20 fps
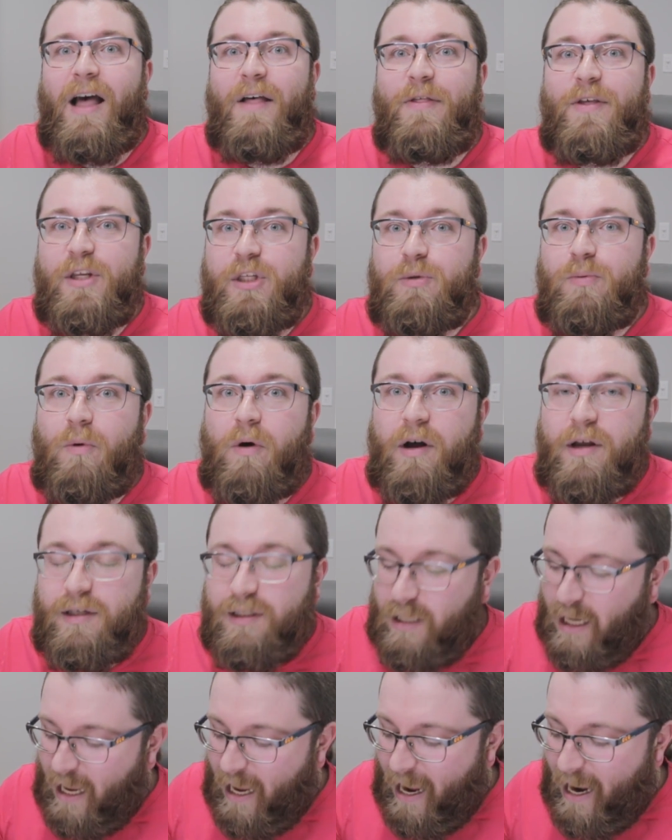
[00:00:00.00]
This
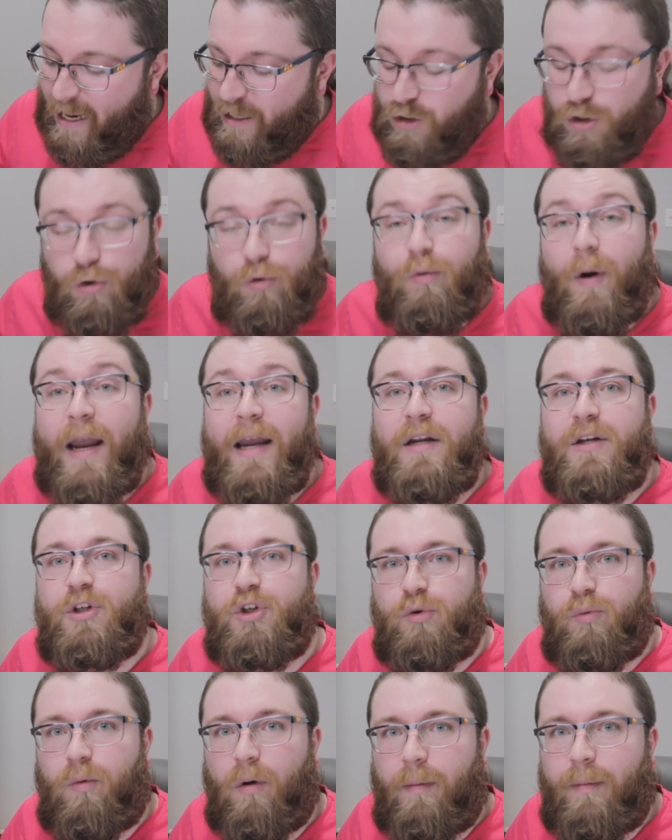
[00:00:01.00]
was a
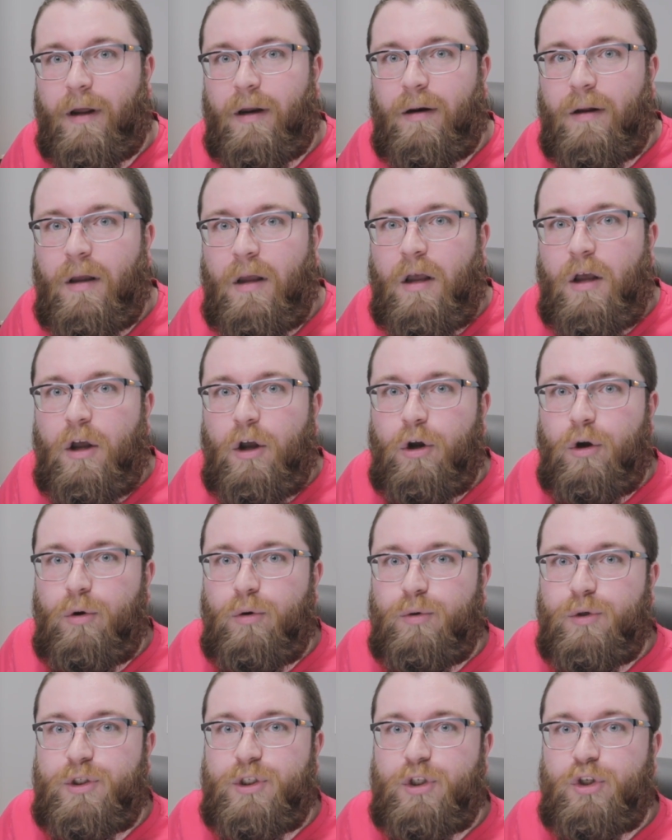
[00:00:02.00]
deranged woman
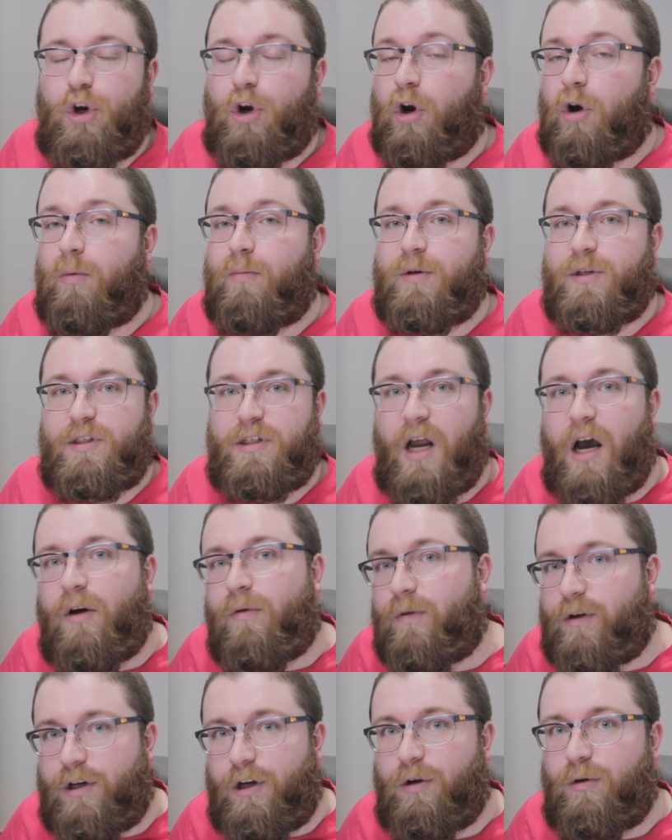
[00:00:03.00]
whose term was not
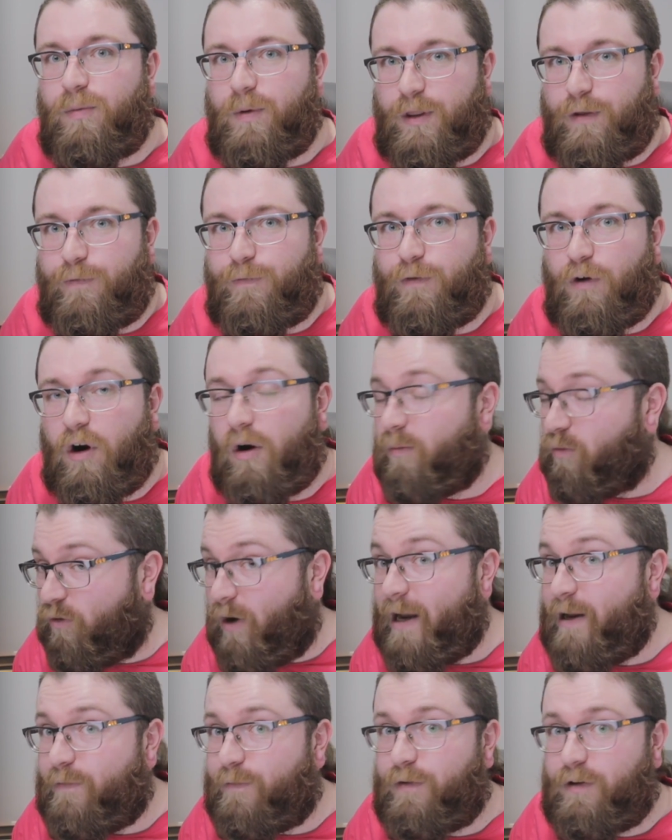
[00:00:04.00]
renewed with a firm
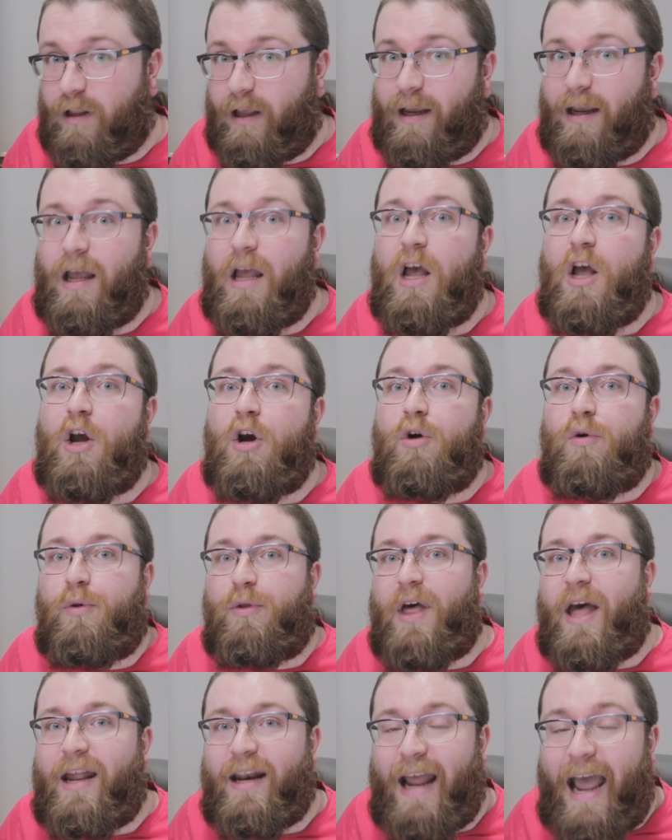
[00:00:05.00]
rightfully, who
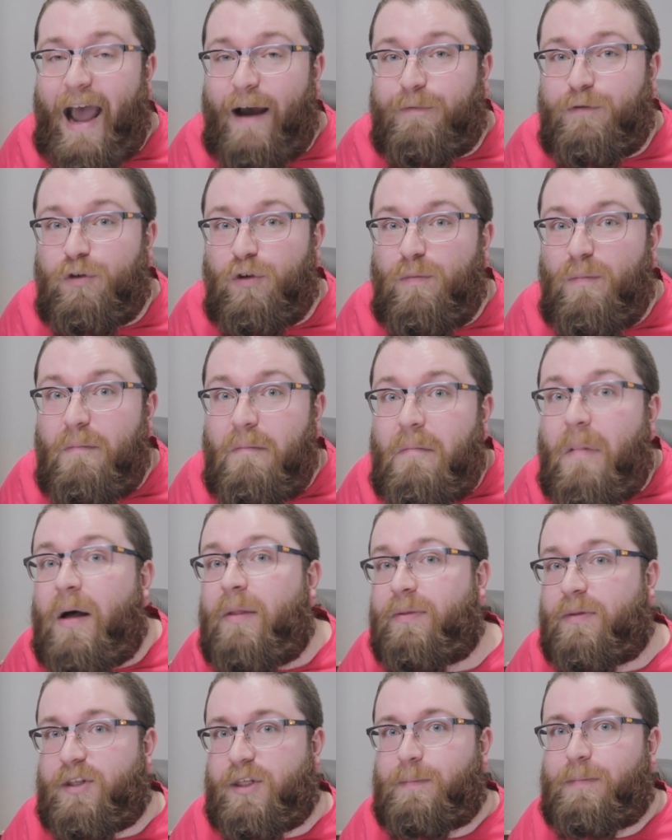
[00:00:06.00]
then, after
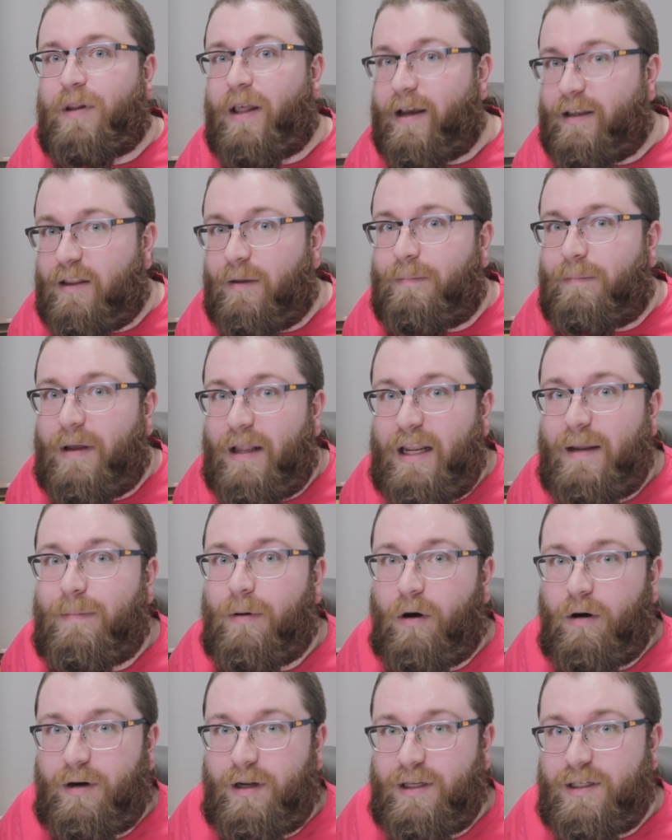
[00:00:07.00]
months playing the pity
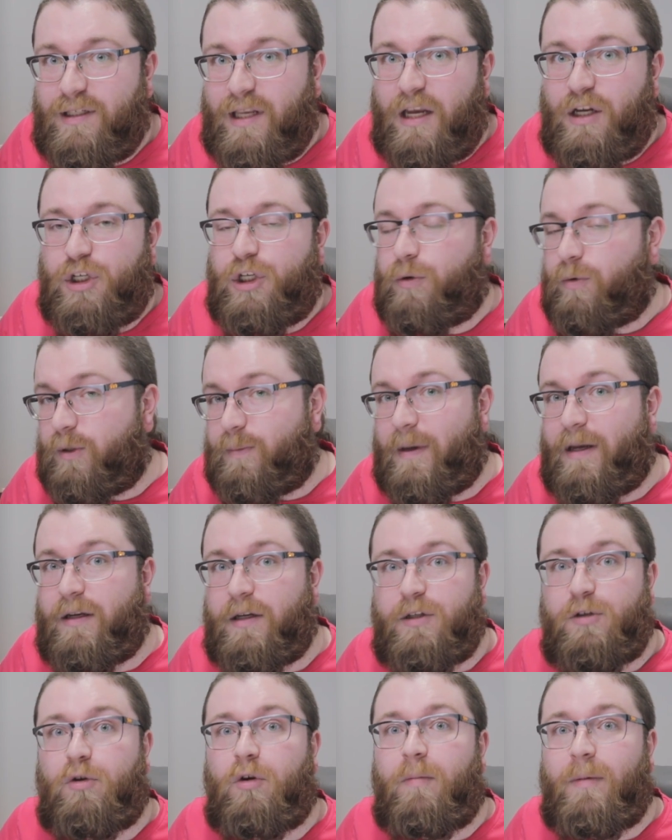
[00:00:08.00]
party, saying she was being
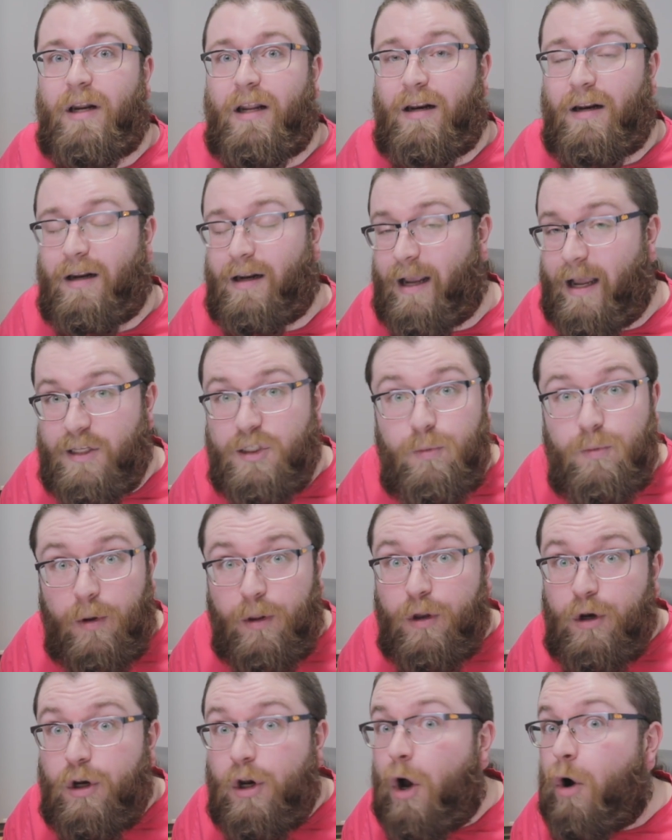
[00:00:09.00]
discriminated against
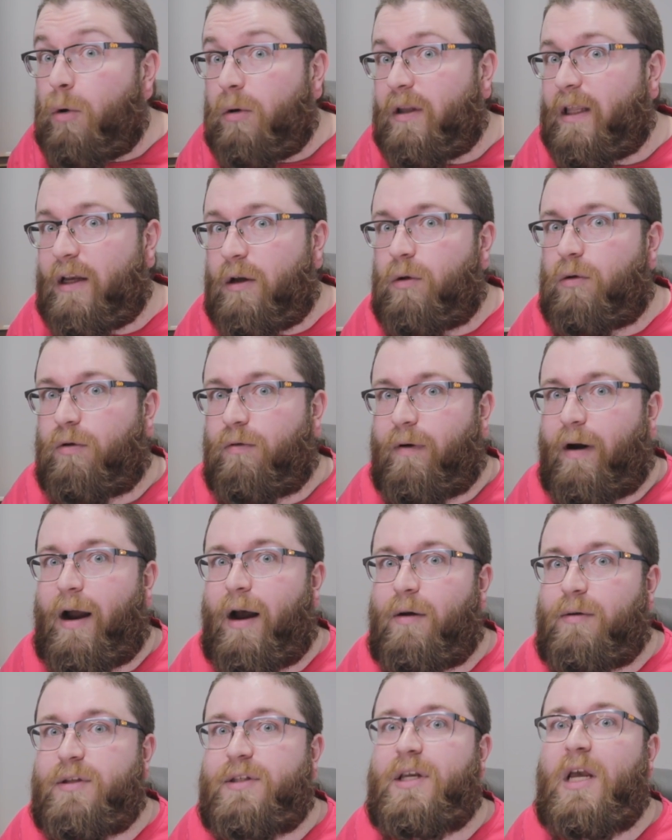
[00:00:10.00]
with no legal
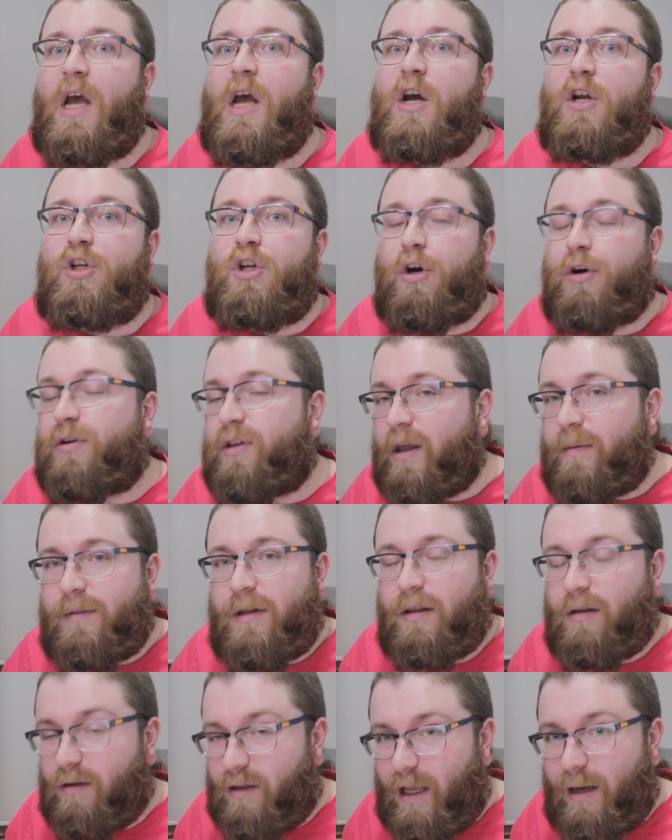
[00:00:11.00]
grounds, took them to
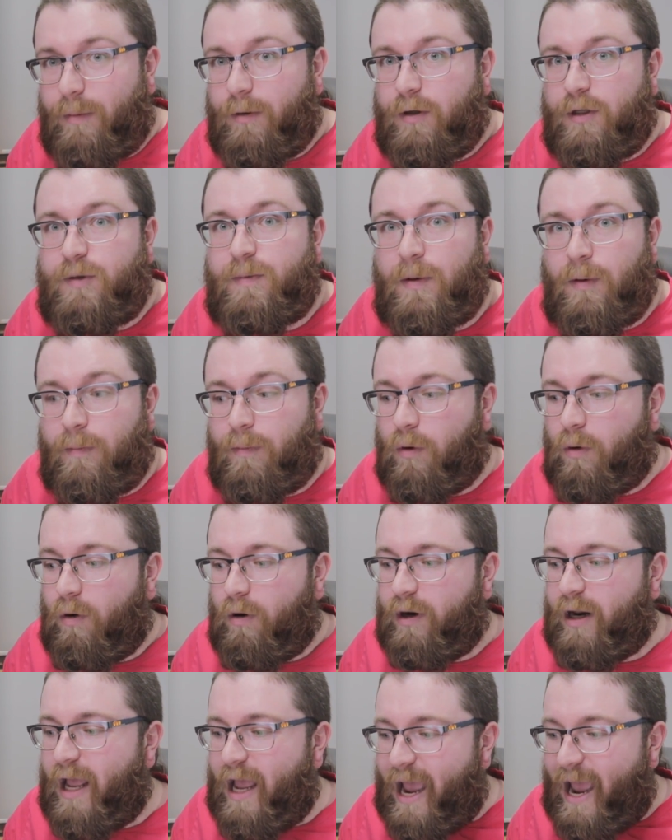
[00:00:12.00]
the labor dispute
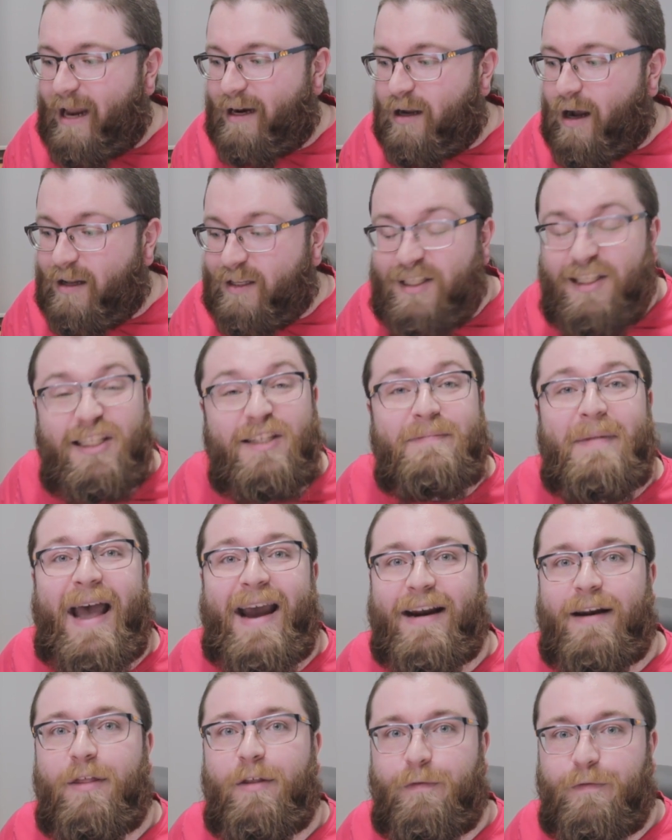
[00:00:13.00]
board and got
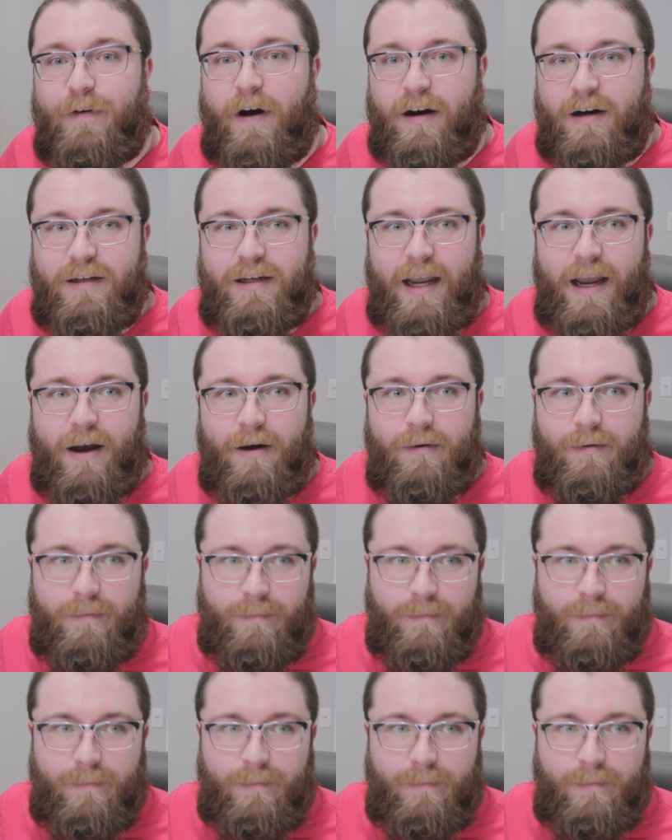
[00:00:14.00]
smacked the fuck down.